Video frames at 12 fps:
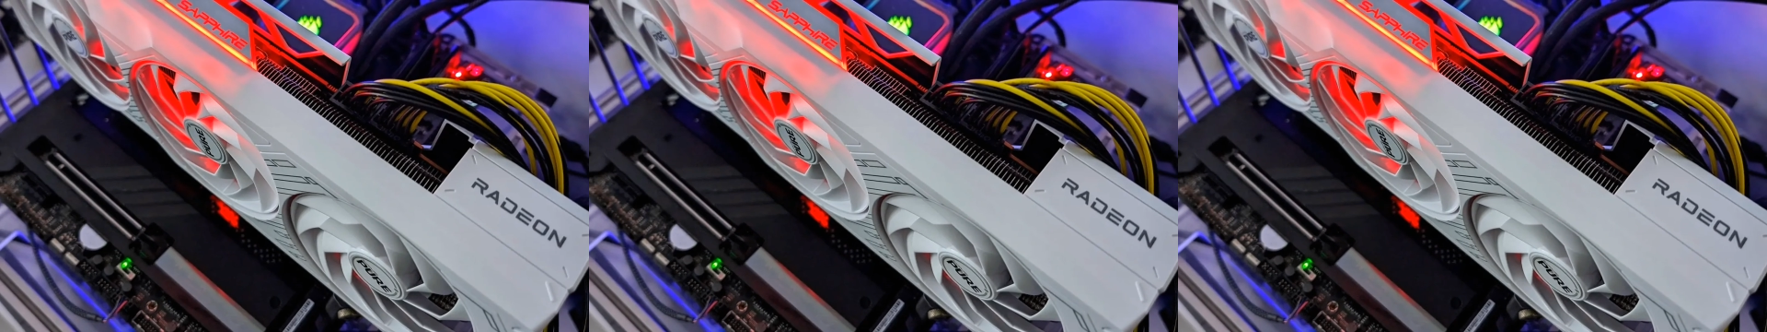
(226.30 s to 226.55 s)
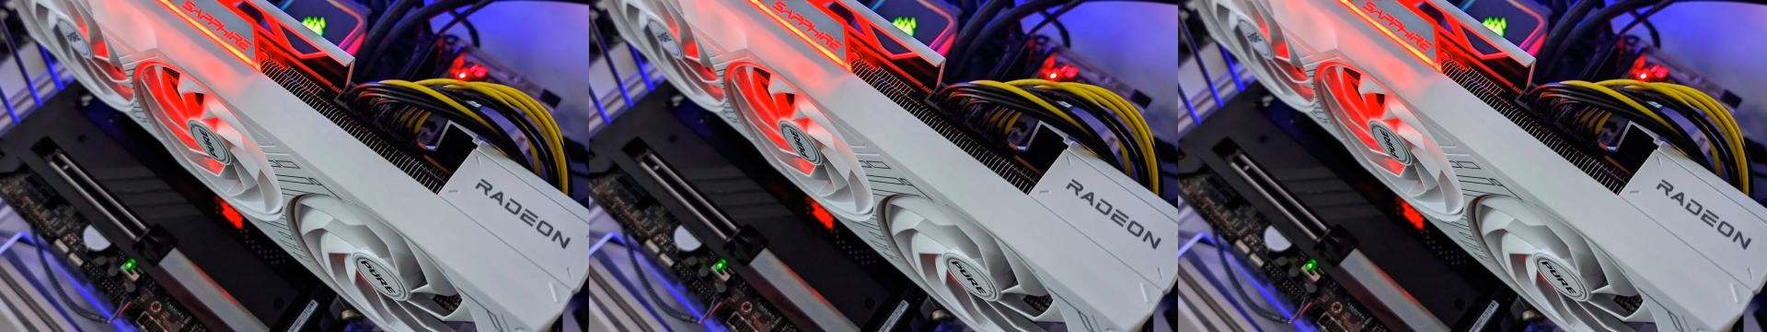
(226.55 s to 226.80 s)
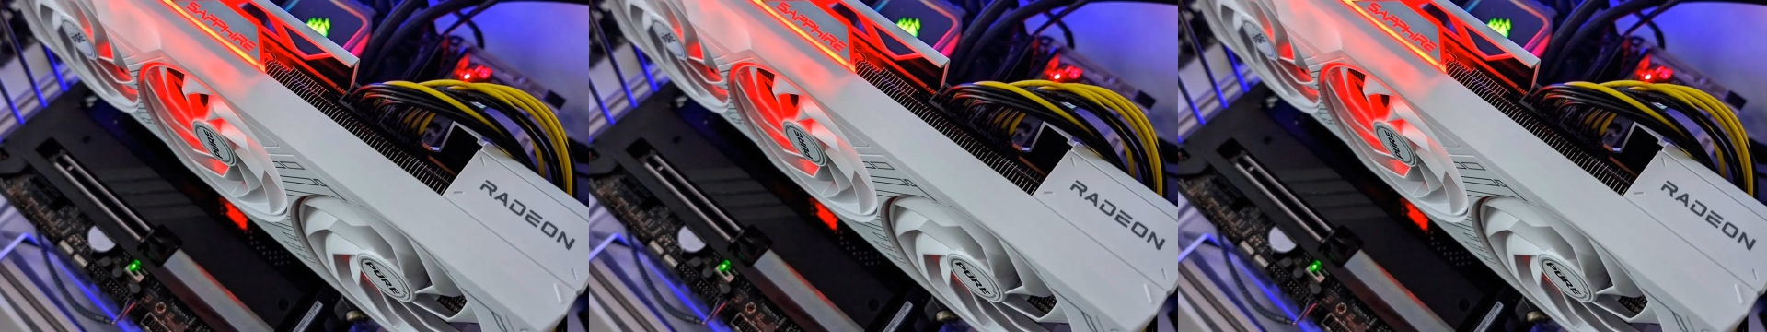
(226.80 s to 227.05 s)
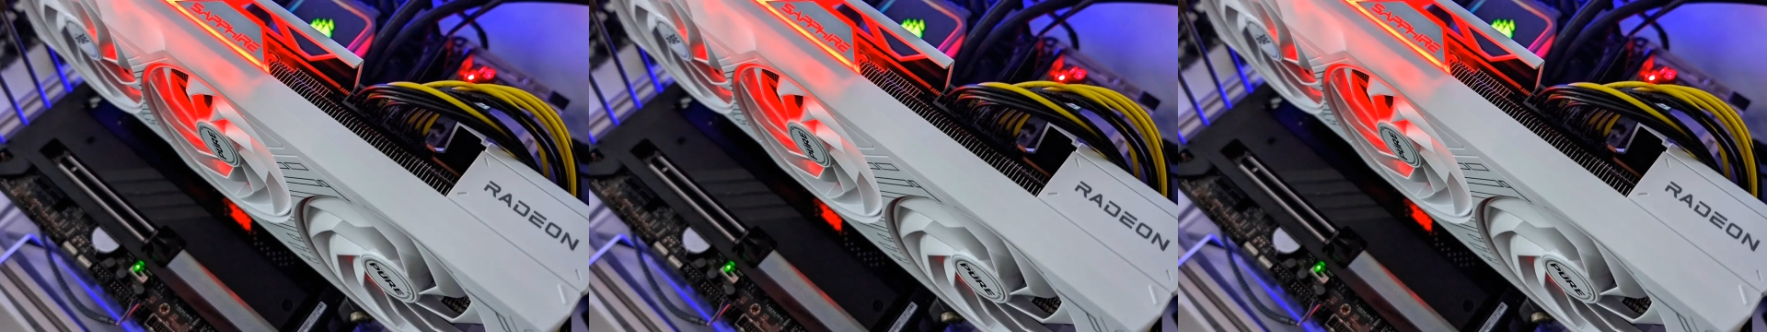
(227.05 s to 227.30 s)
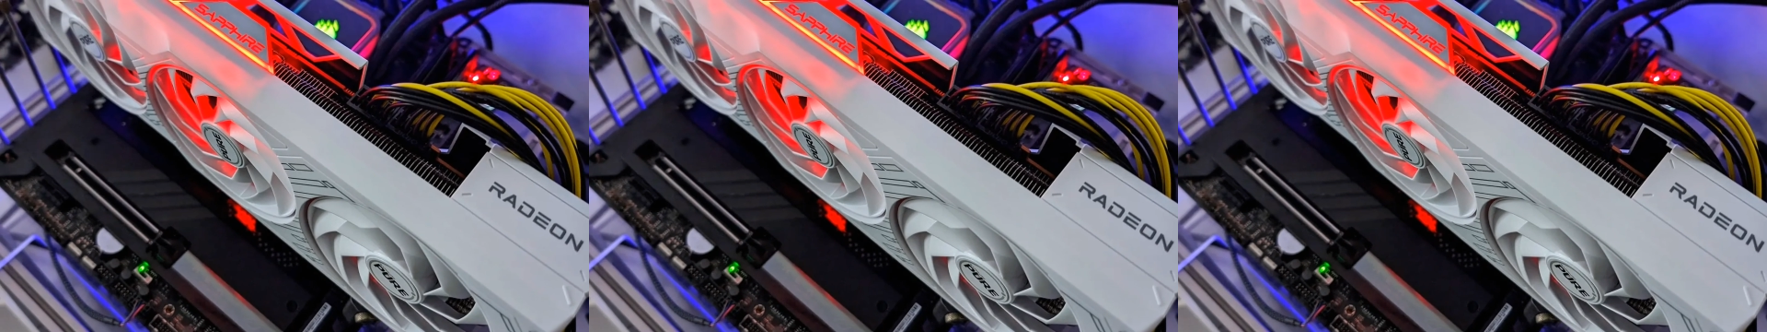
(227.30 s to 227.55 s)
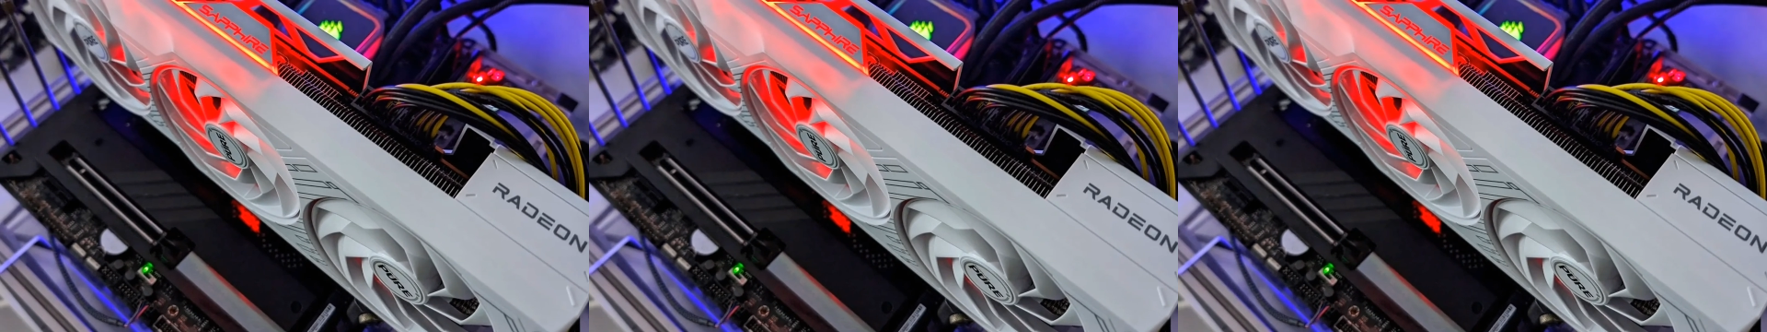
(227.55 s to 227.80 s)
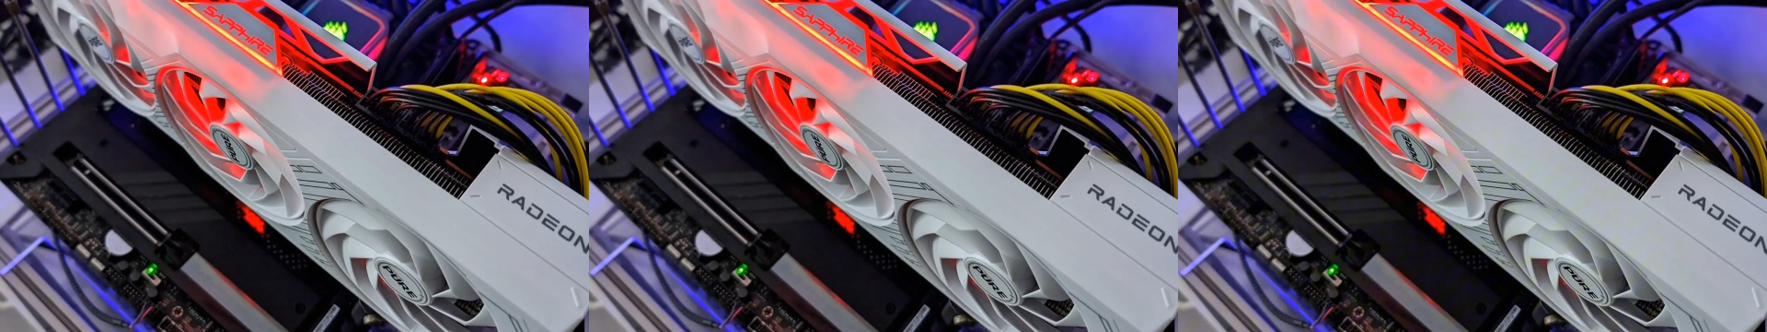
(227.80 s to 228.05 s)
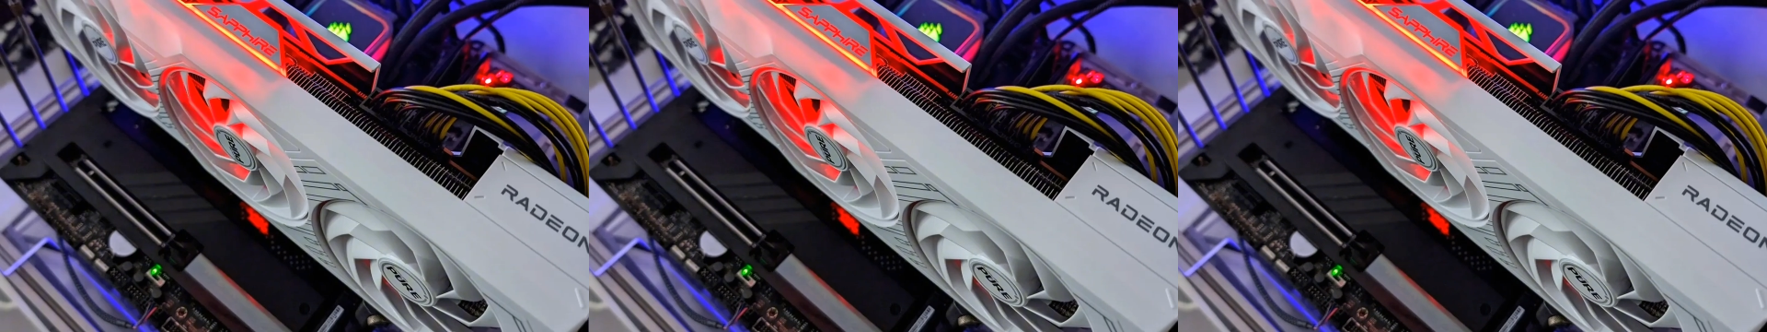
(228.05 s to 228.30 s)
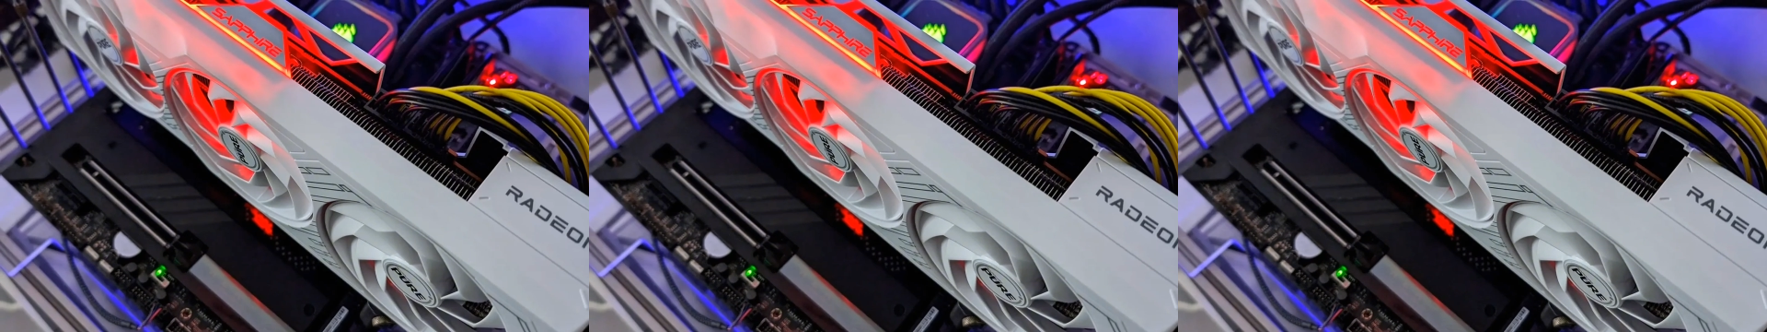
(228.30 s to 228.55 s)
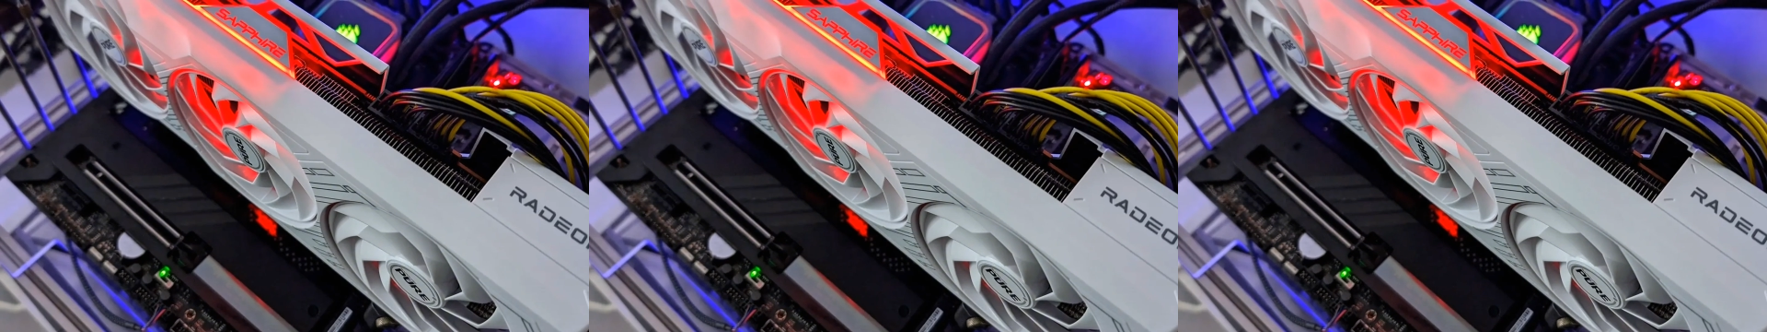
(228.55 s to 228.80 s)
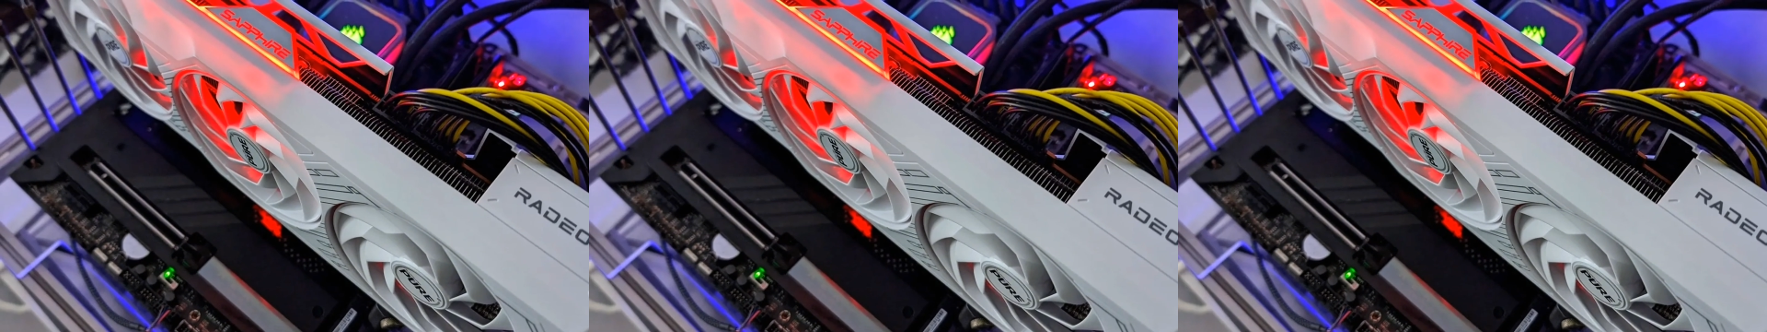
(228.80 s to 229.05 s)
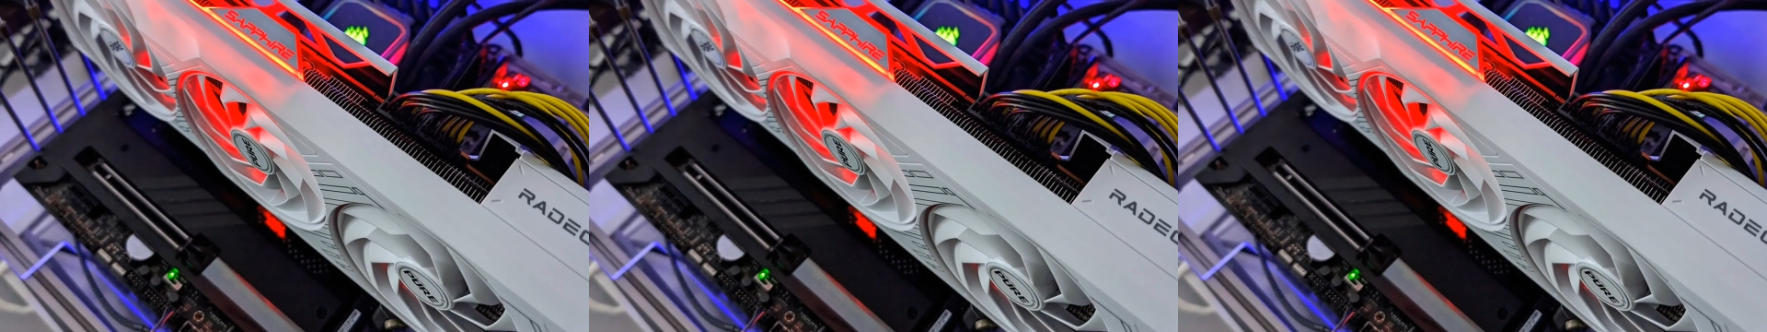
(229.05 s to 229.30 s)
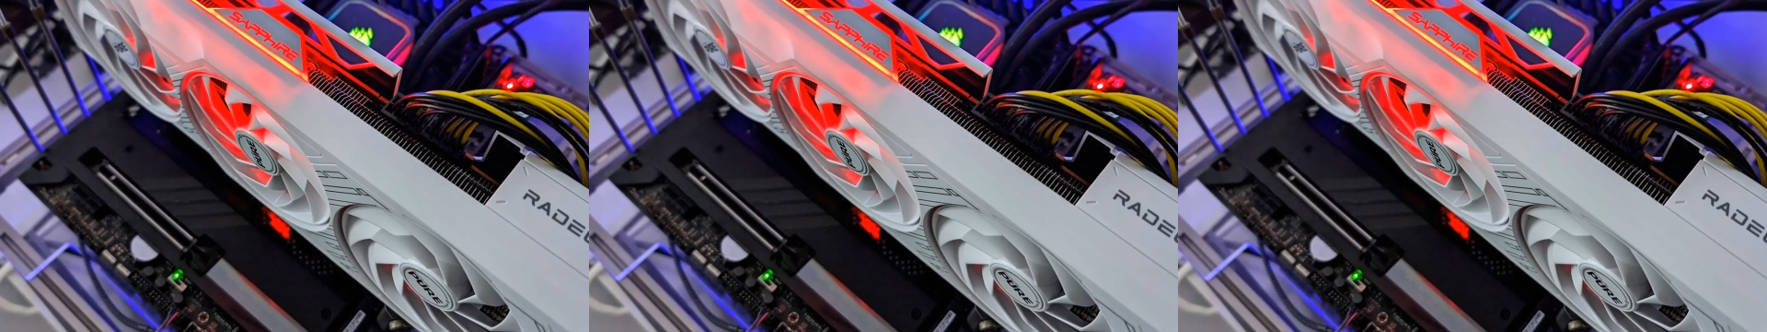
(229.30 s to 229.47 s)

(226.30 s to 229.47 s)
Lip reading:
Nobody's mouth can be seen.